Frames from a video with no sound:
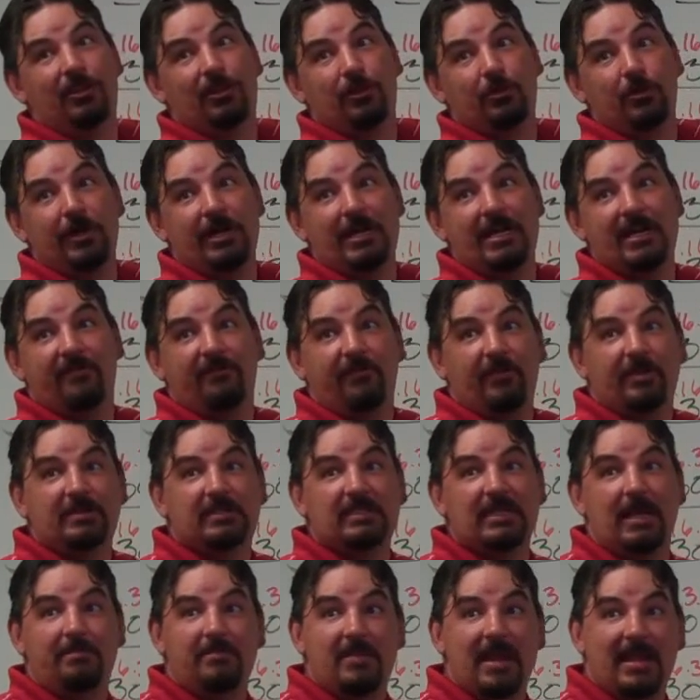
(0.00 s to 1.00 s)
3 different
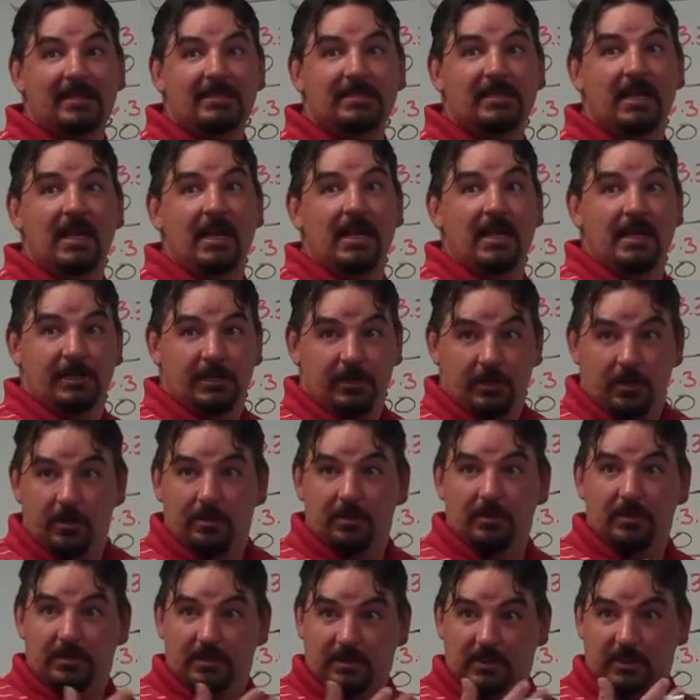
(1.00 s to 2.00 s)
subnets to
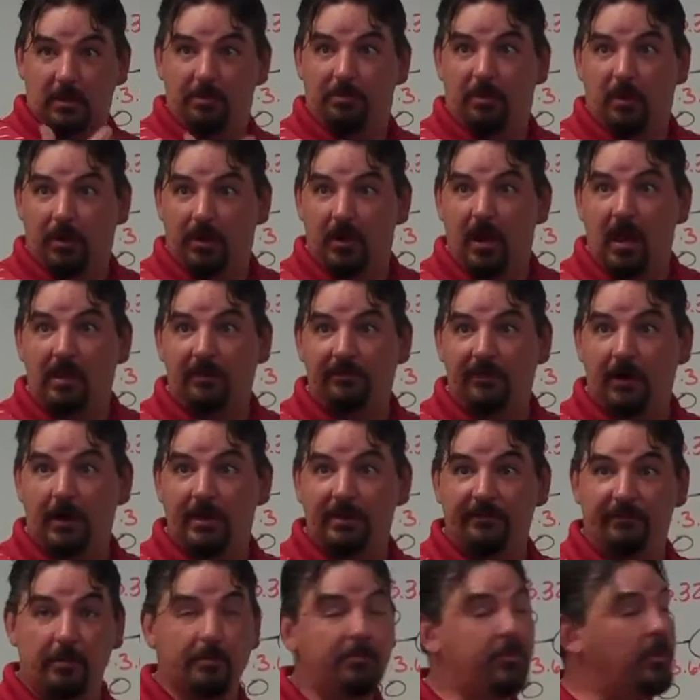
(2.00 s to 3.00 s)
support all of our
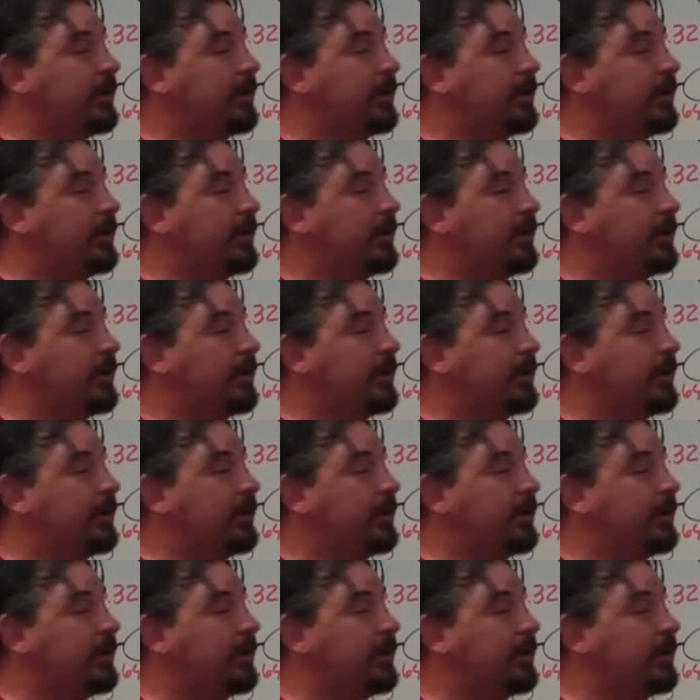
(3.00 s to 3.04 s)
different